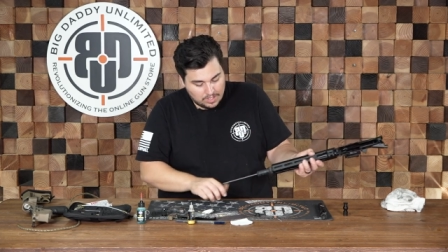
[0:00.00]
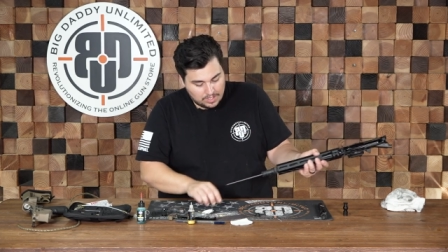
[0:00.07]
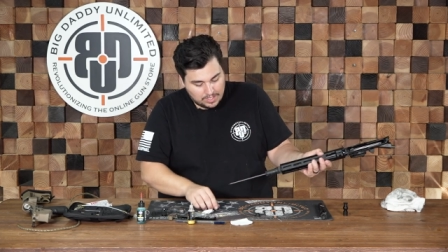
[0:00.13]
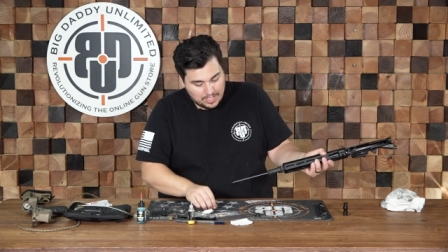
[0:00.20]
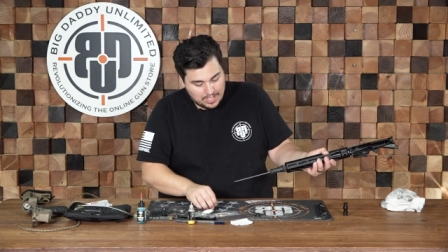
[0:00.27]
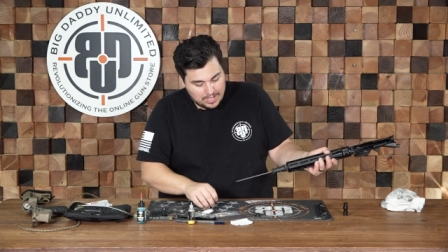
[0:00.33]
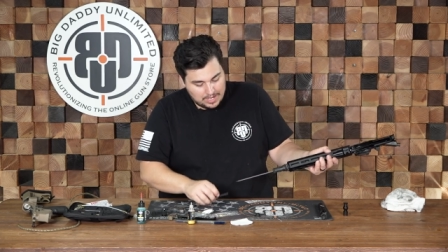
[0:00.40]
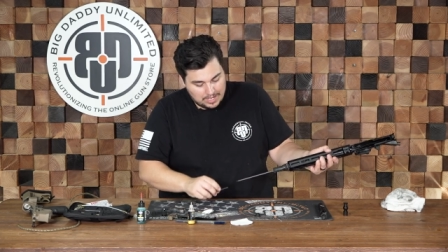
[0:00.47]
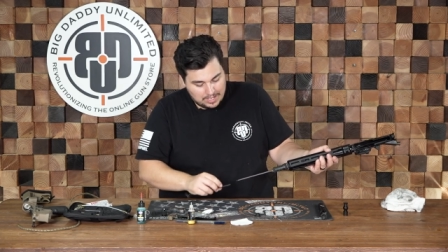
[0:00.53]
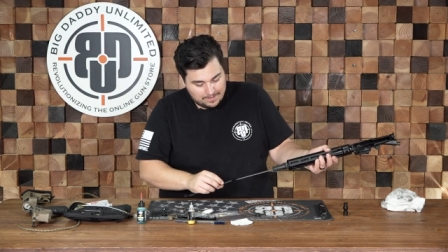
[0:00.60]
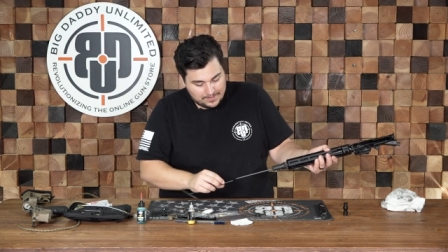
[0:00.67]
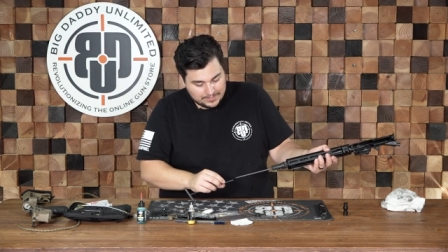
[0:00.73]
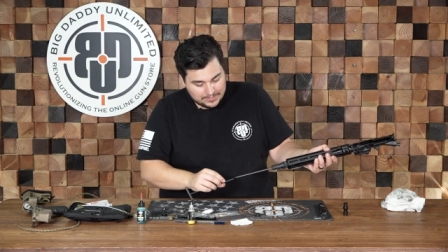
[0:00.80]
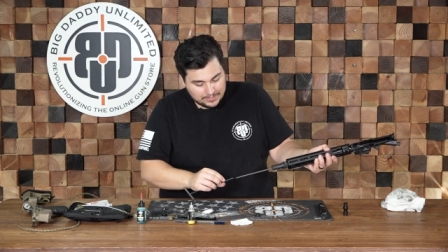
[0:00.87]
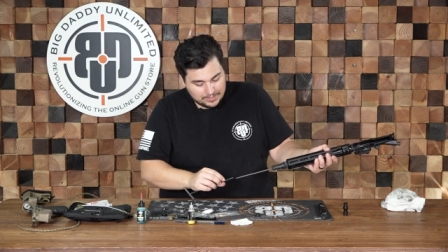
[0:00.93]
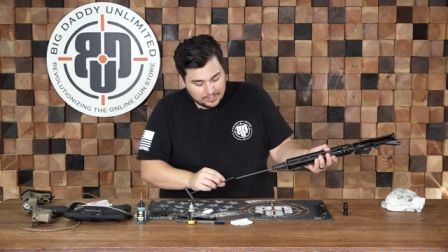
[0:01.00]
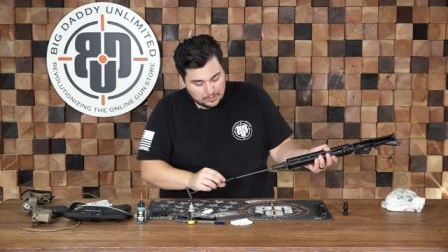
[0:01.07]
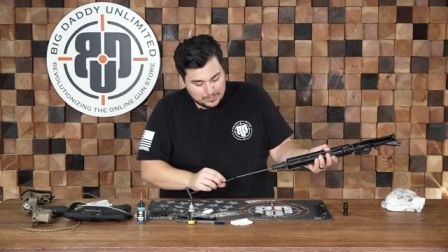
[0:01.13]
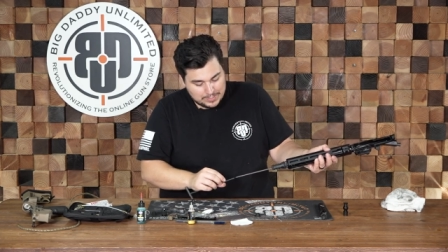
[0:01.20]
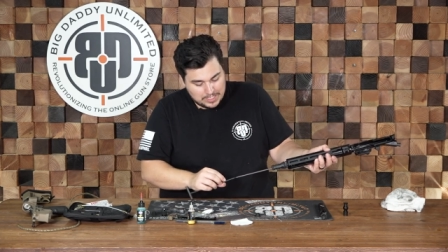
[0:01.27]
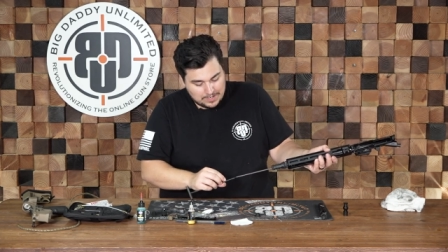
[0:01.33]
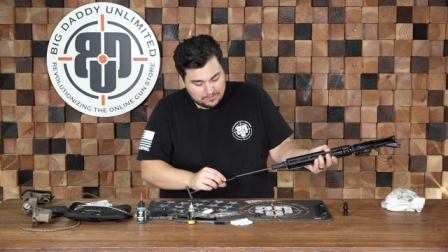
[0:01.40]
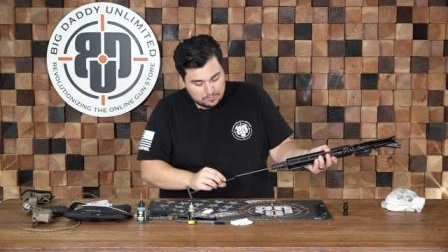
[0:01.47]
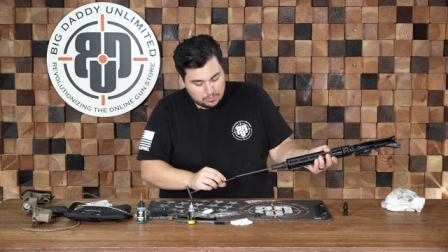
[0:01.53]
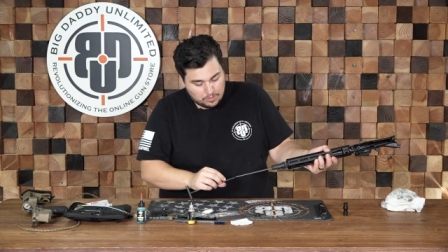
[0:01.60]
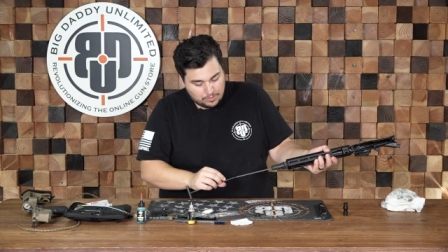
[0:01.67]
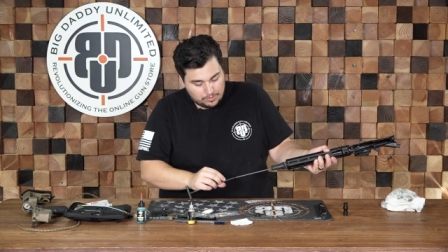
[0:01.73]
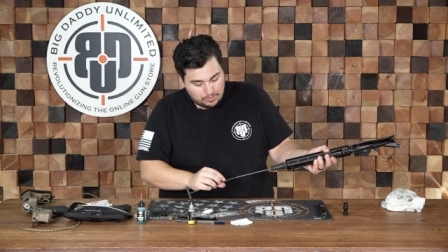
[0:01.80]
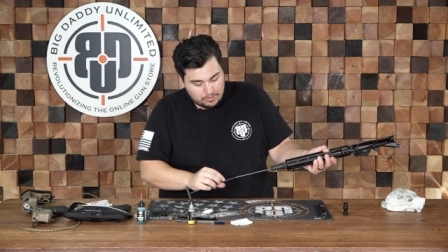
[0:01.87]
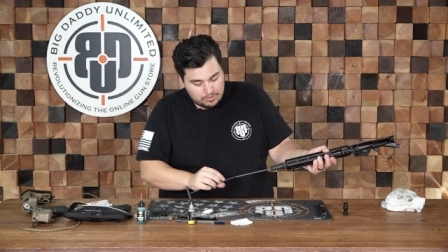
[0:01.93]
Again, if it's a little bit tough to pull
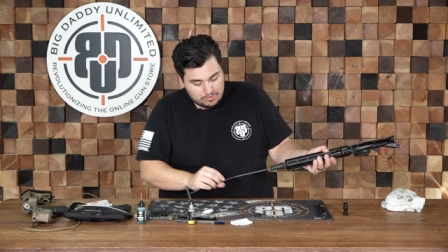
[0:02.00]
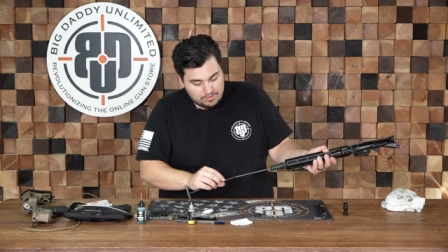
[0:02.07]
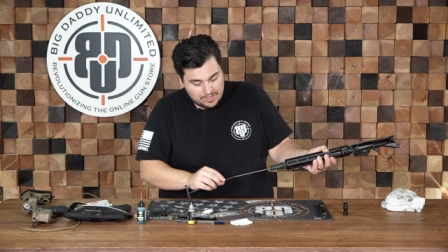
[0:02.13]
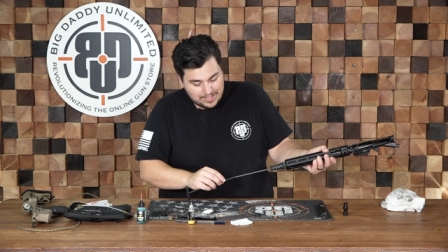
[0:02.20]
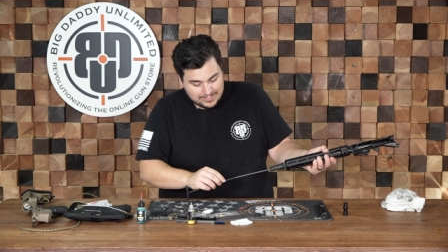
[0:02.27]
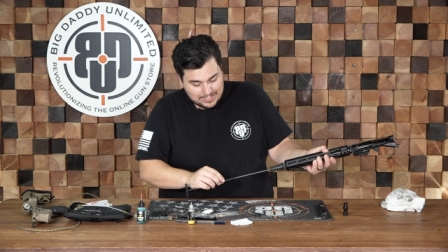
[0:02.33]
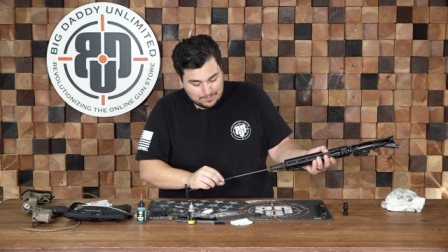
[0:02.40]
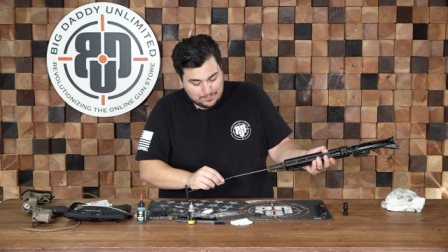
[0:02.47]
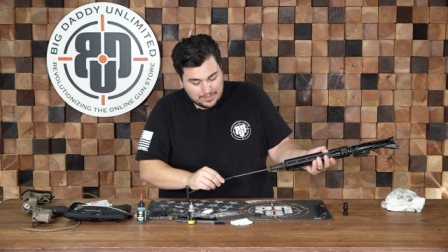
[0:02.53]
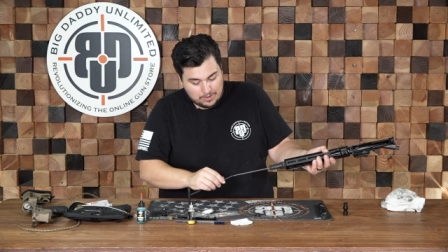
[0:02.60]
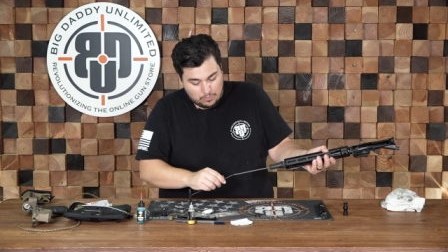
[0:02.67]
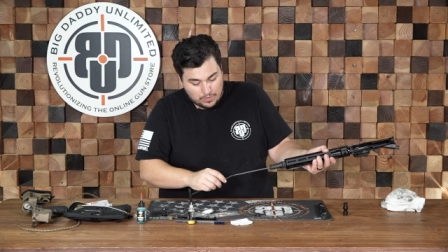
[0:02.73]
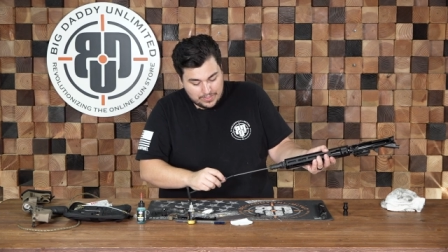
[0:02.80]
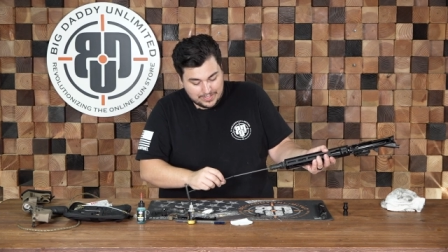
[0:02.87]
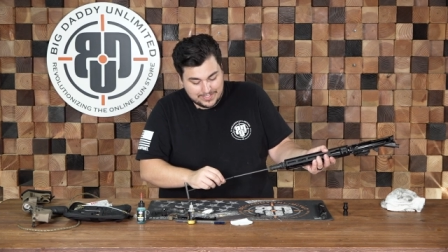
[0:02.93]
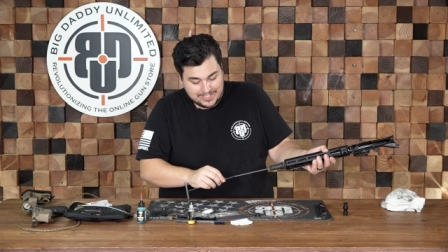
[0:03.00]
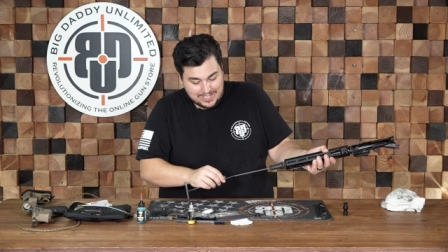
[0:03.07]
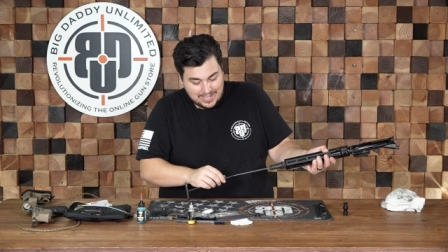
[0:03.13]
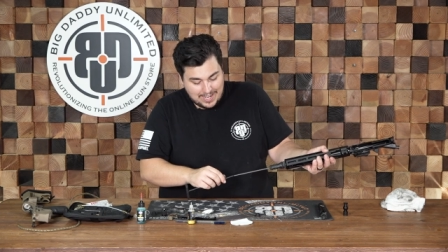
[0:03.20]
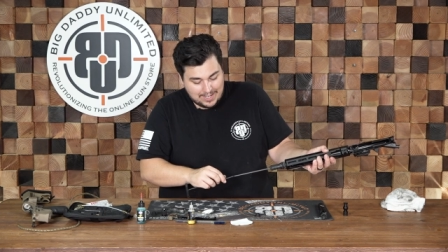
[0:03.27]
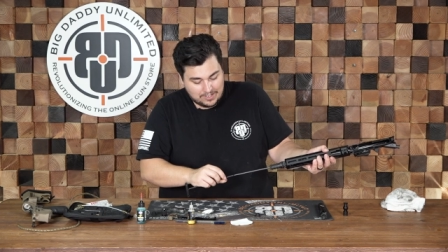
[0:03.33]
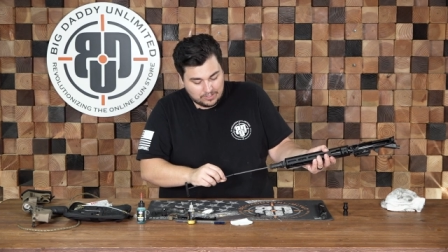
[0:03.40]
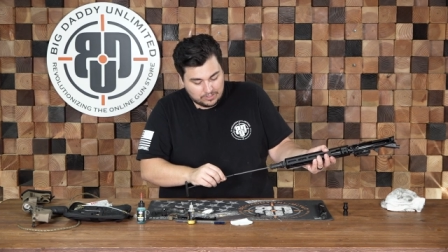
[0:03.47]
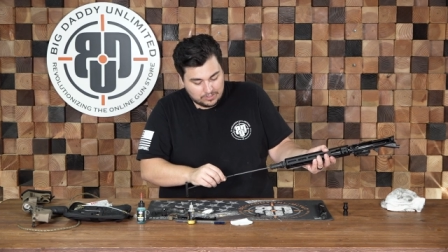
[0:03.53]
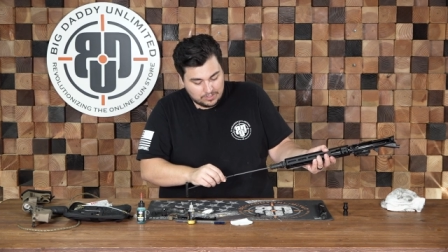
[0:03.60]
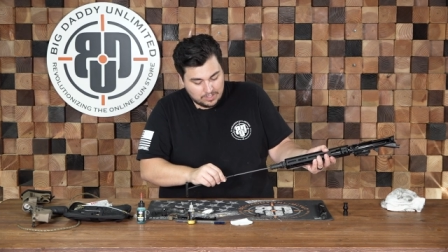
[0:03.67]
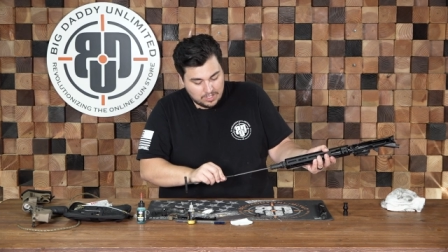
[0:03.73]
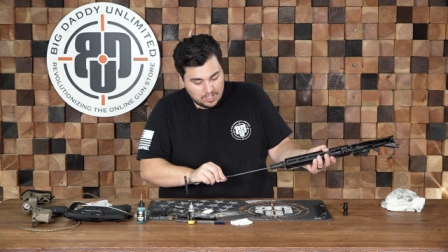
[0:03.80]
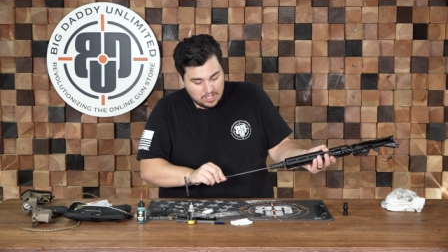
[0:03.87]
through, you can get something with a T-handle